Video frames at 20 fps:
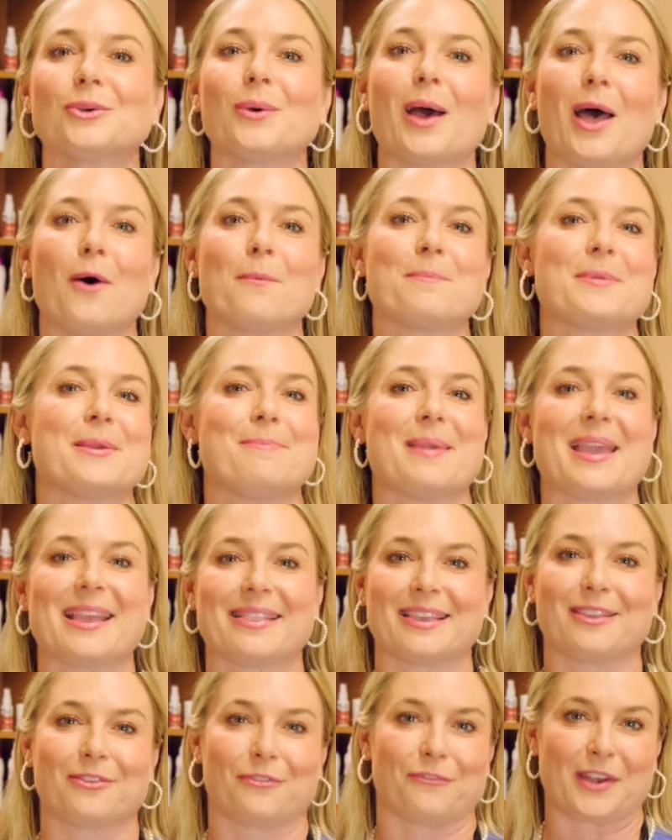helped me make
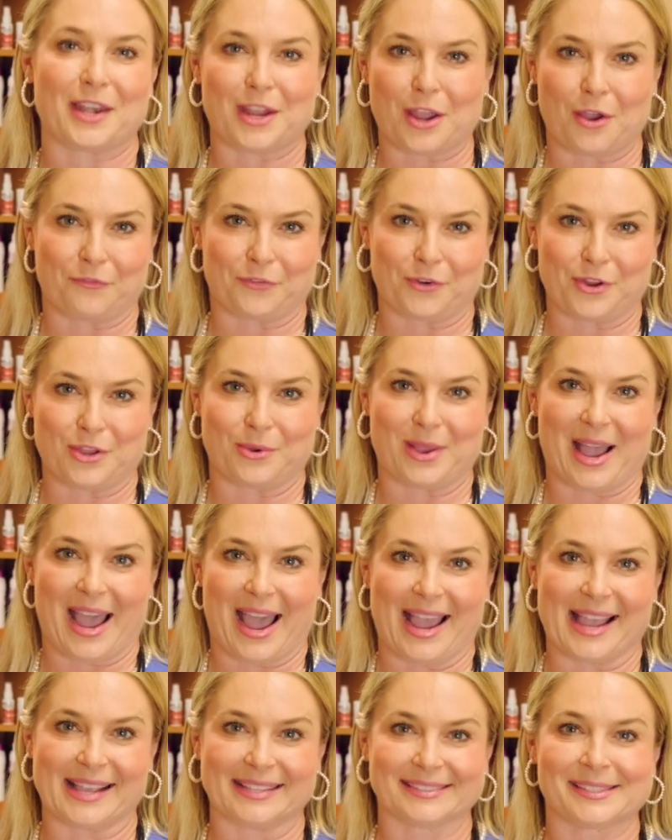this video for you
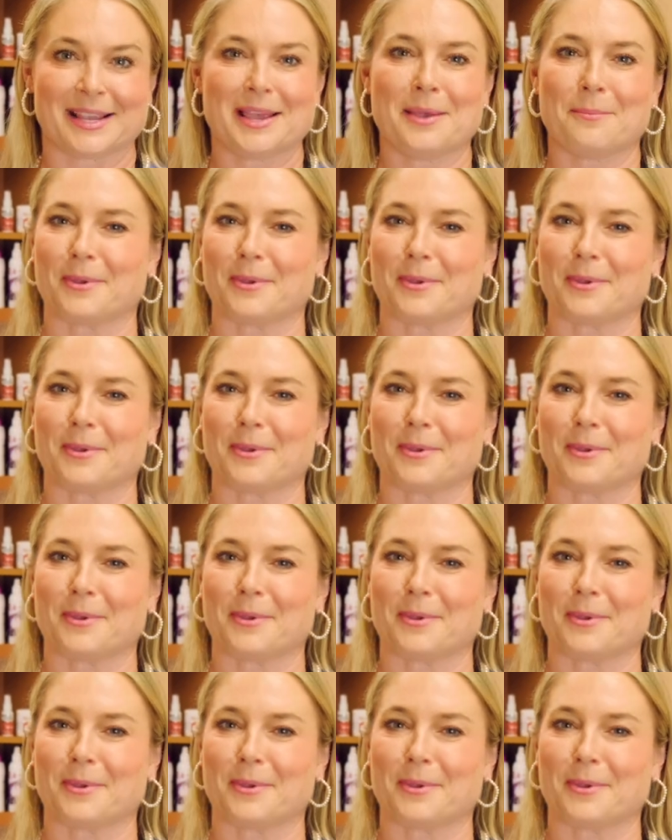guys